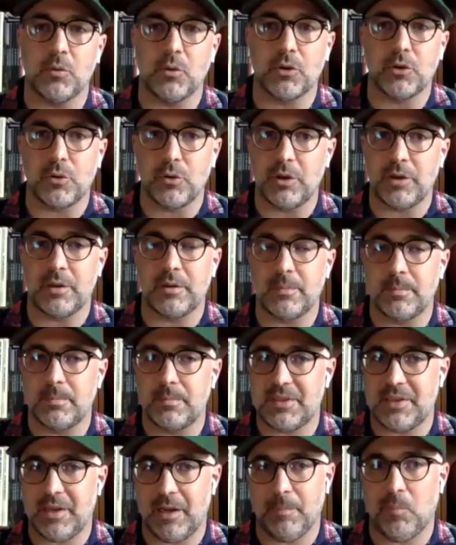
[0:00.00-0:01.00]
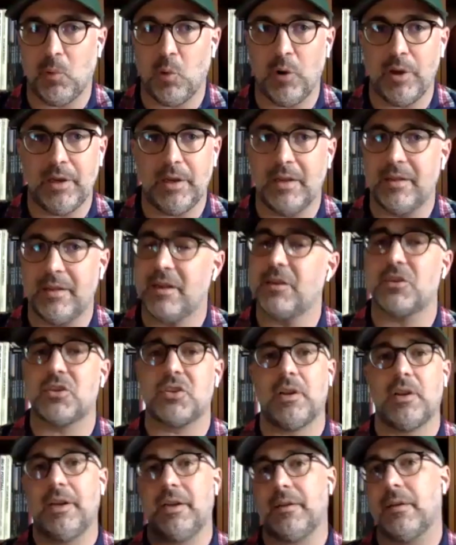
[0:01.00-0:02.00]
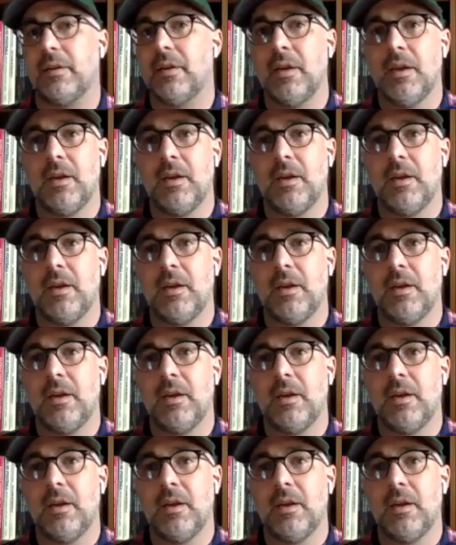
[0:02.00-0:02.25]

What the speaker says: recruiting standpoint, and there's like